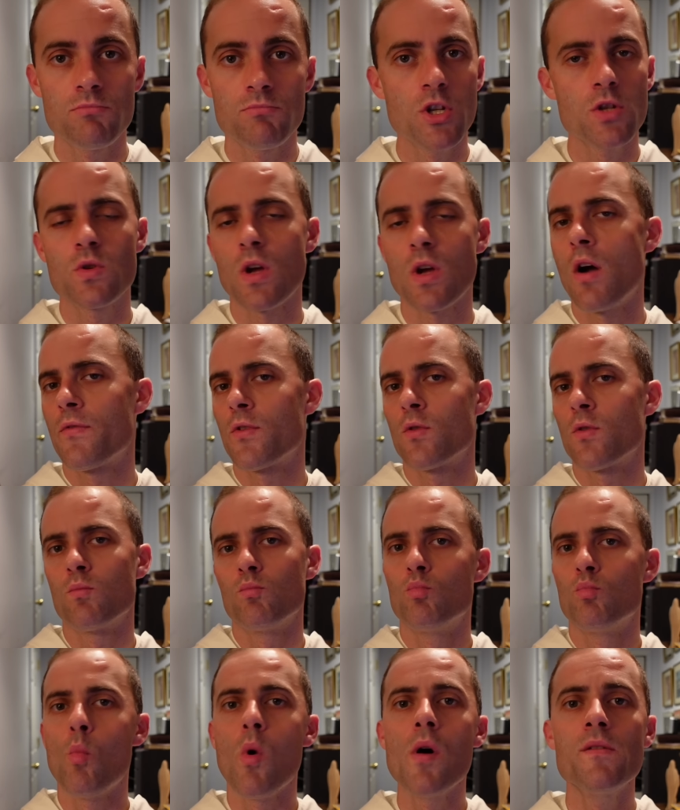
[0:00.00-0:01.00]
Just offer
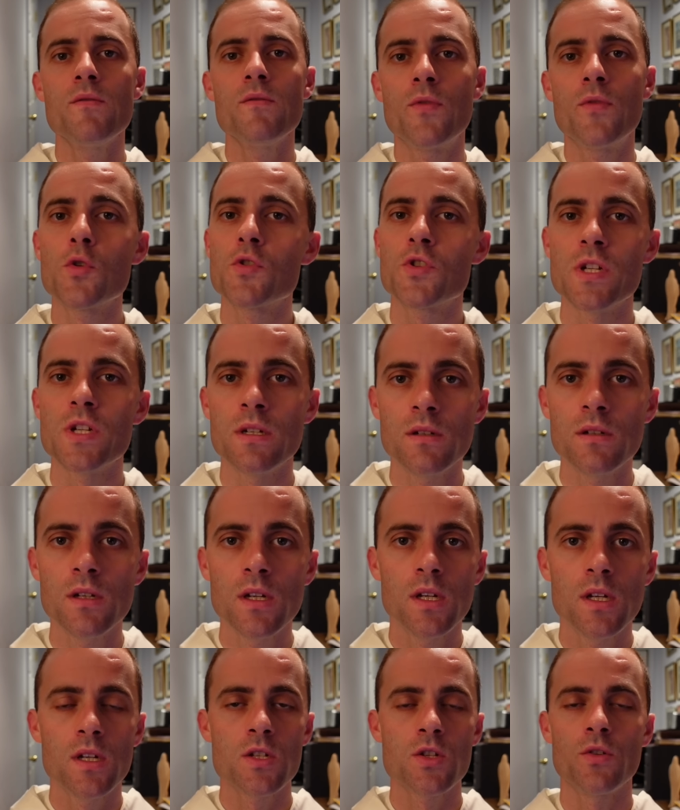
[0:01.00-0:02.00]
one version,
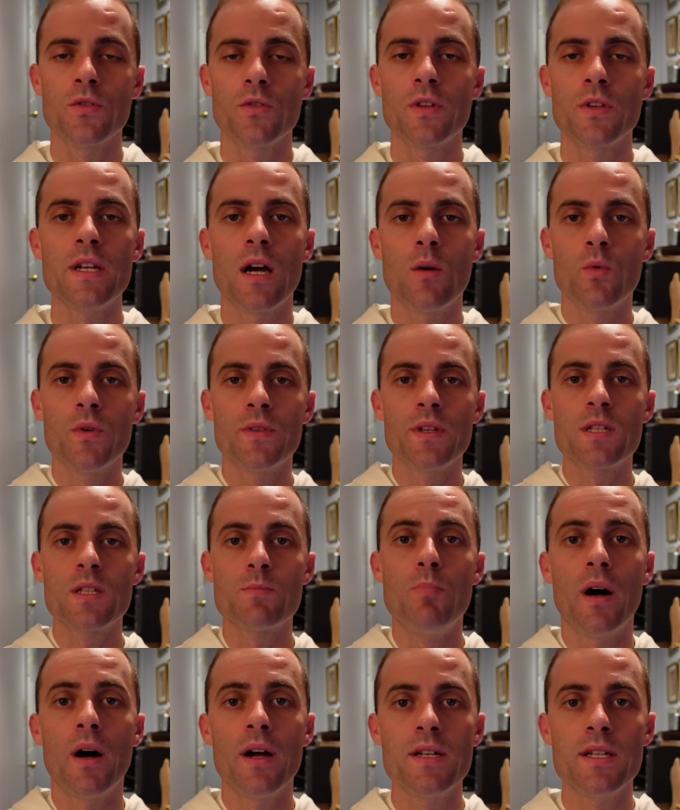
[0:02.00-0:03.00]
certainly not one that's
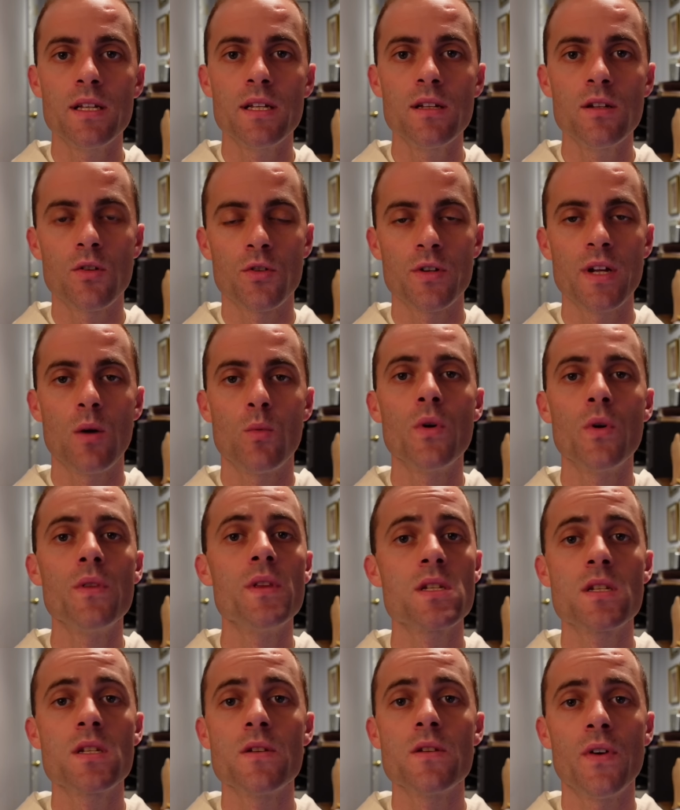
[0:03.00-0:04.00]
binding or not one
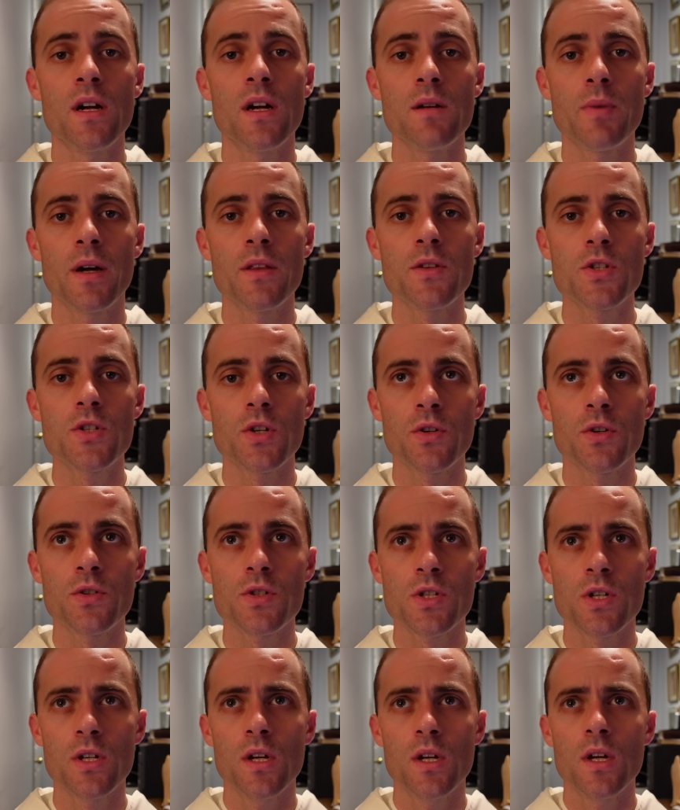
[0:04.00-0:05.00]
that's defined by the
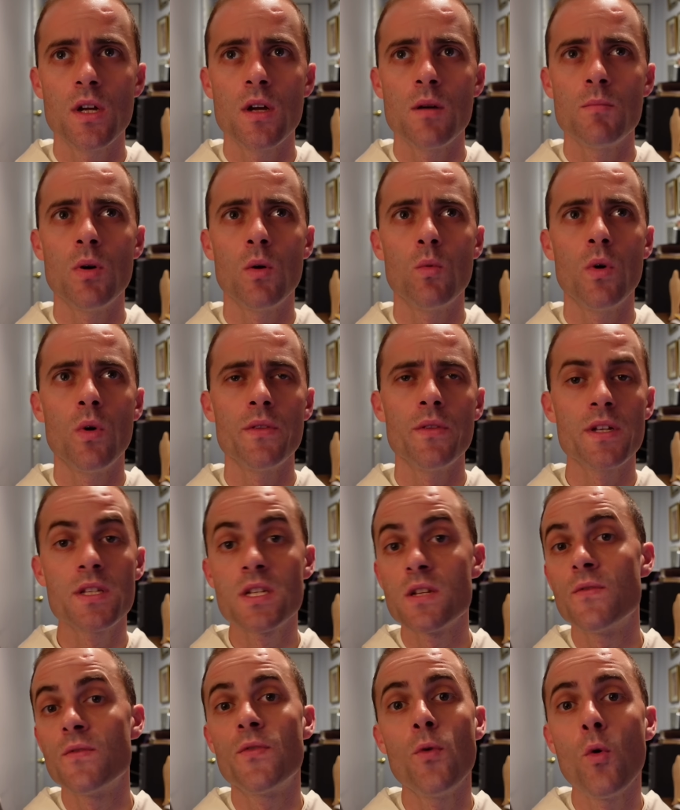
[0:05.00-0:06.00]
church, but one that's
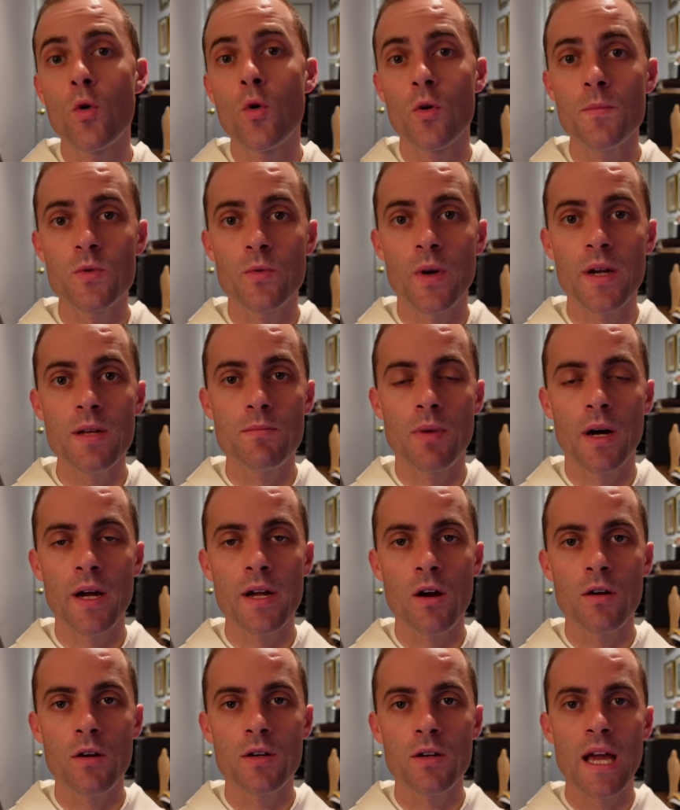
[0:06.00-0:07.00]
informed, right,
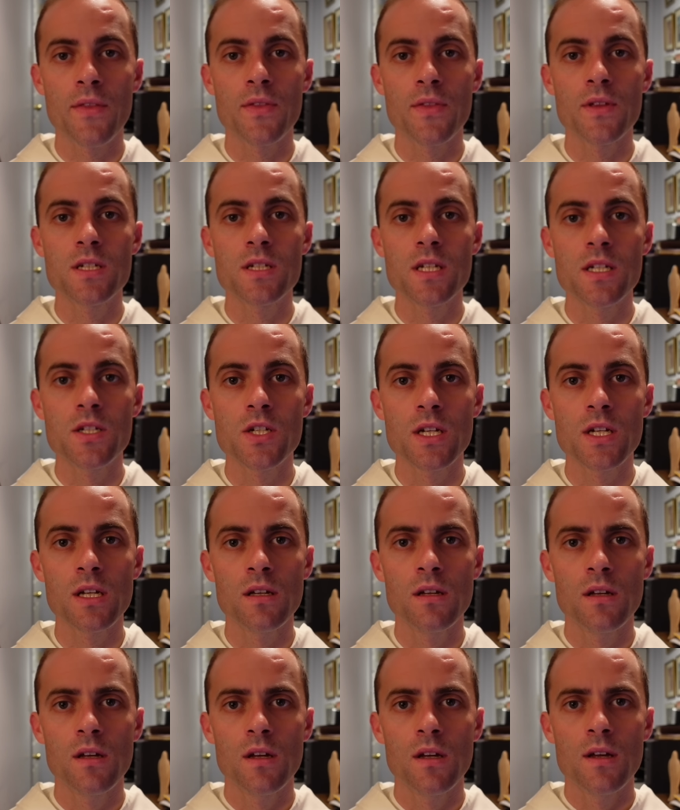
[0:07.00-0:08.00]
by our Catholic
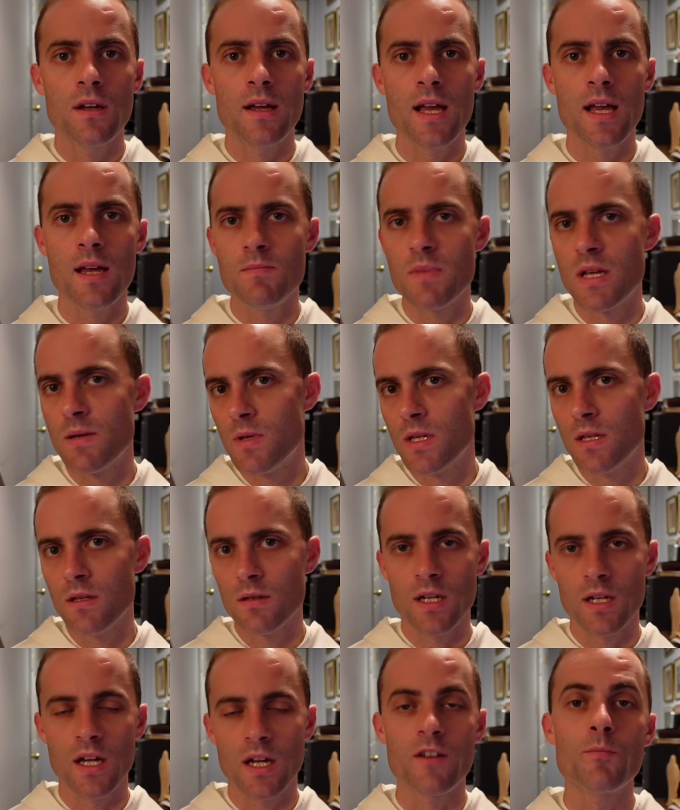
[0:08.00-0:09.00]
teaching and maybe
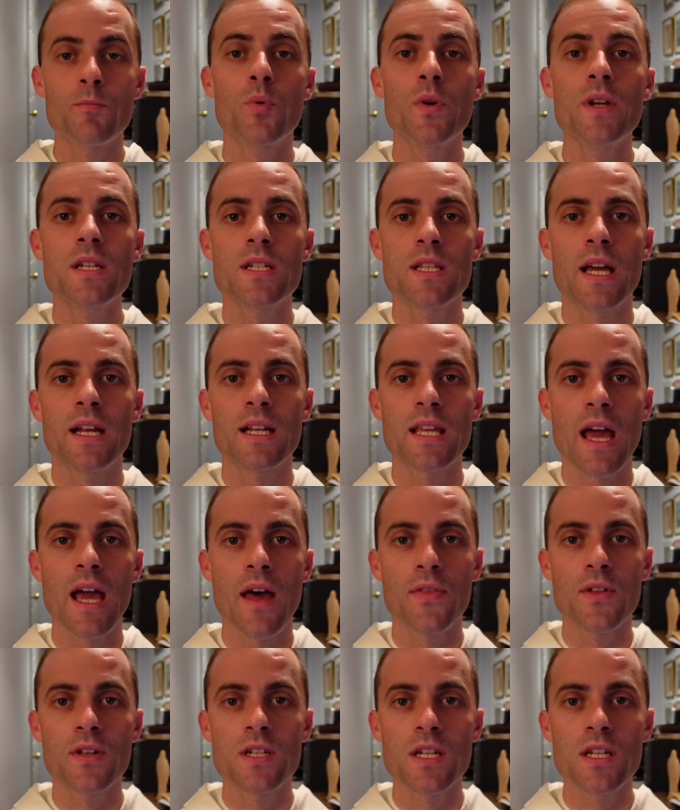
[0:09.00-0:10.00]
kind of brings that
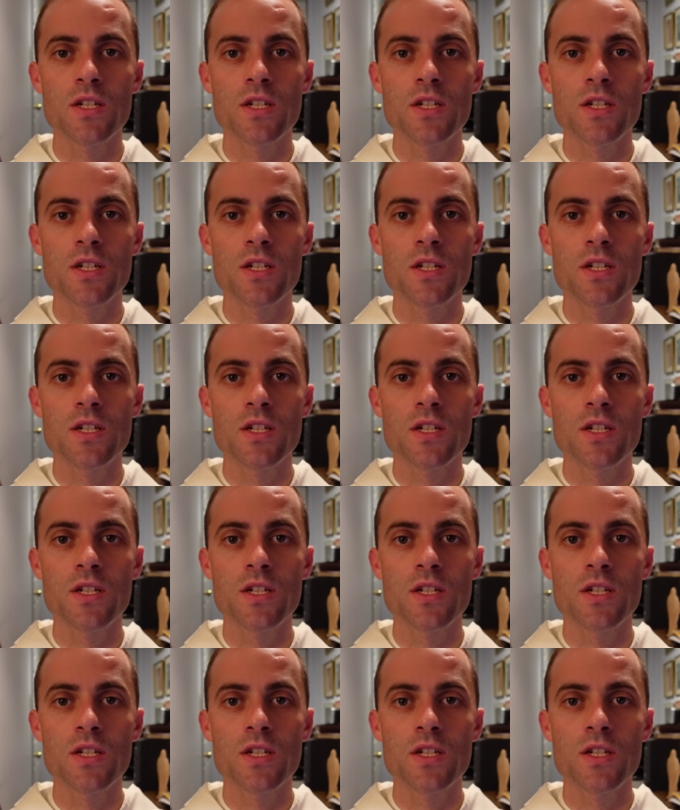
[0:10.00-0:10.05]
Catholic